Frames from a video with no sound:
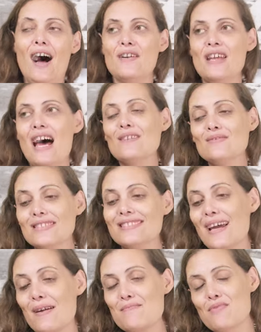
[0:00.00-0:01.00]
I'd have to
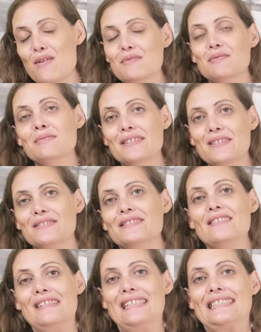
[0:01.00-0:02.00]
say I'm probably on
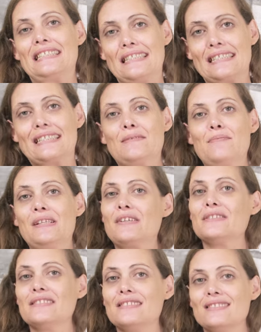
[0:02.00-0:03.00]
his nice list
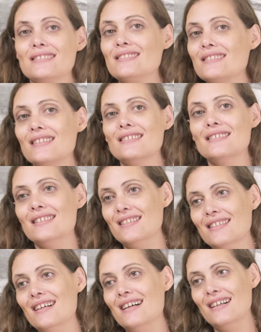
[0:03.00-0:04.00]
because
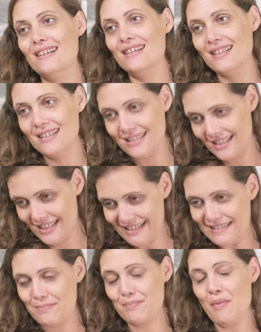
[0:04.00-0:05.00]

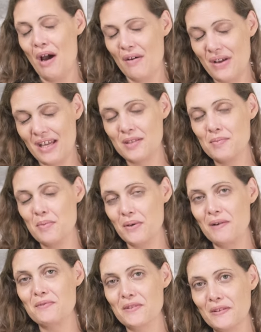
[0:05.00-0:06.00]
he's, I've had to put
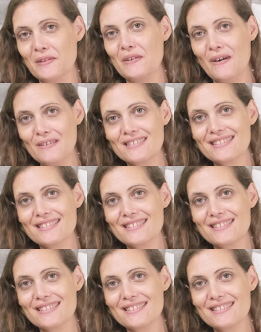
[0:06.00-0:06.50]
up with a lot.